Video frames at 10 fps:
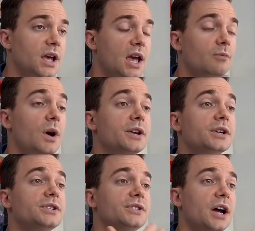And when
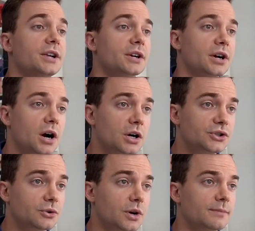you're designing your
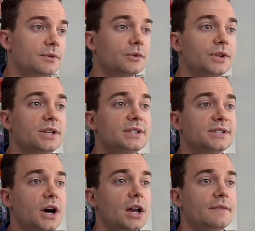card sort, you'll need to
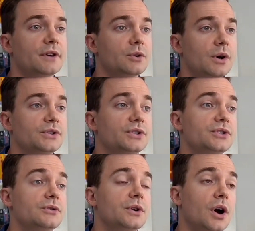decide if you're going to
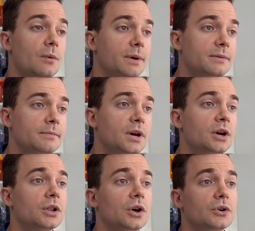do an open,
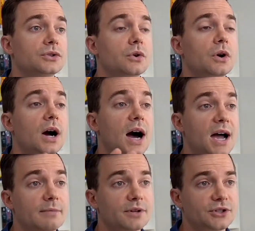close, or
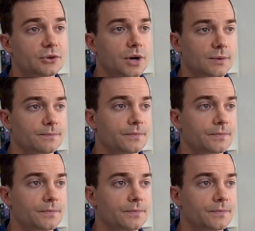hybrid sort.